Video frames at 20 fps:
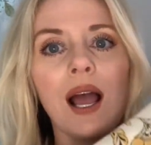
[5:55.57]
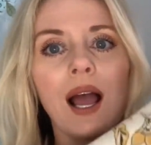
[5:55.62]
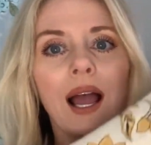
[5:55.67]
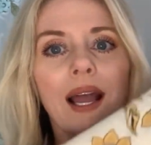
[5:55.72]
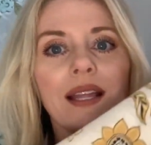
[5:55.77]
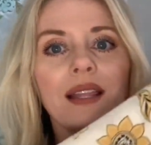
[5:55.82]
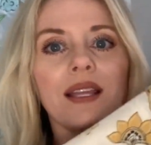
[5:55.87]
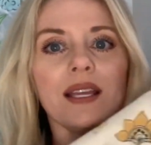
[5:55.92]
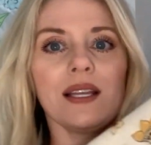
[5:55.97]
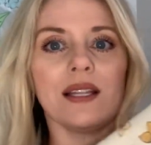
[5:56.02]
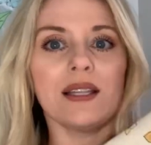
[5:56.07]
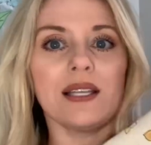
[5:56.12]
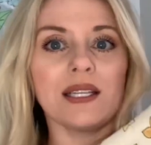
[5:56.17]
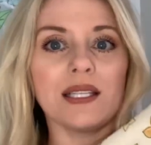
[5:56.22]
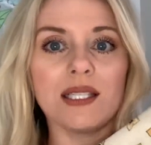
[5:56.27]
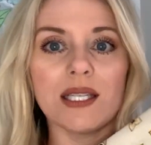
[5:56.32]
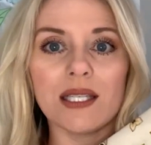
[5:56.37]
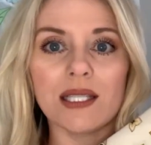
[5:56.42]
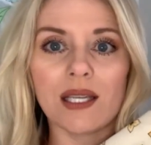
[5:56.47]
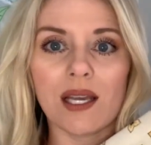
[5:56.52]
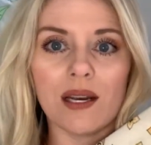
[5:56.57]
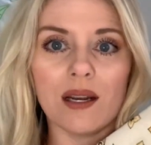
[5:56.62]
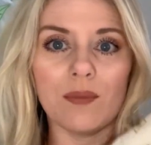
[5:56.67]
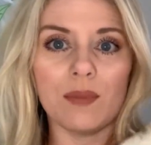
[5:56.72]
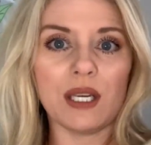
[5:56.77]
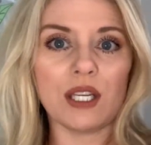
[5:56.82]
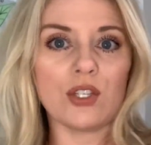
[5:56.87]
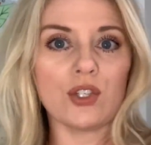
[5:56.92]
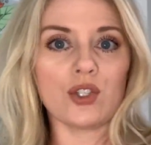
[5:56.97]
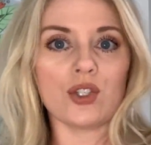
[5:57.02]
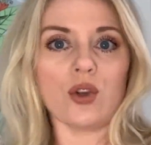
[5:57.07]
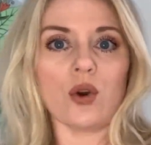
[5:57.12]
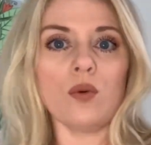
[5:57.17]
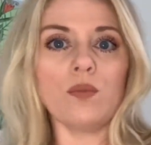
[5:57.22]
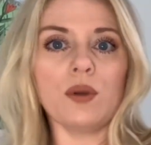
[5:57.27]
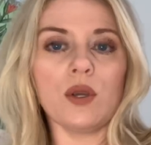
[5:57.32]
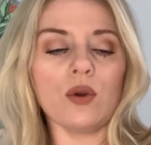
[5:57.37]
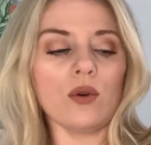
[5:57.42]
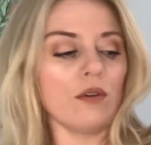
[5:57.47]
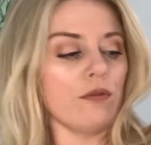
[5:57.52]
I think this is gonna be so
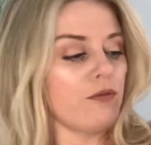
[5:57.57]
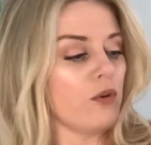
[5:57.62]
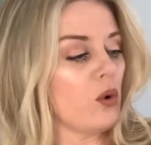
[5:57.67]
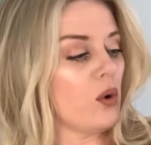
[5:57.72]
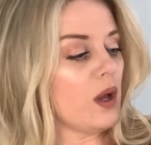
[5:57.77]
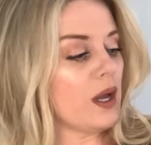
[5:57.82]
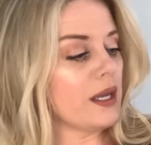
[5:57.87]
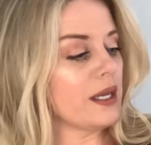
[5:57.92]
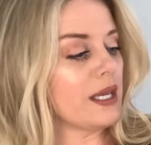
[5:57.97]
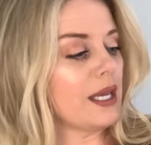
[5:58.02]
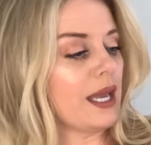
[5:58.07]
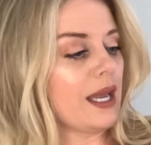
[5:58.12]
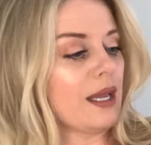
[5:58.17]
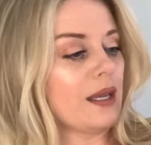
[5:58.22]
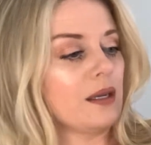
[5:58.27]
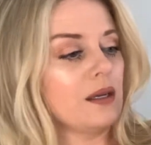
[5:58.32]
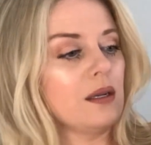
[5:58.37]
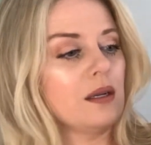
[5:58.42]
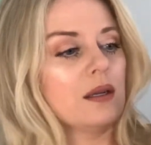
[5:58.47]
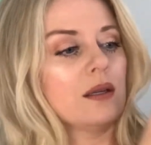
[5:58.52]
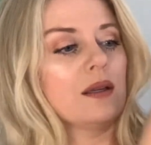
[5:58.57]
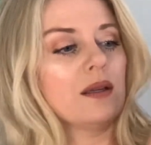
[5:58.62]
beautiful. Again,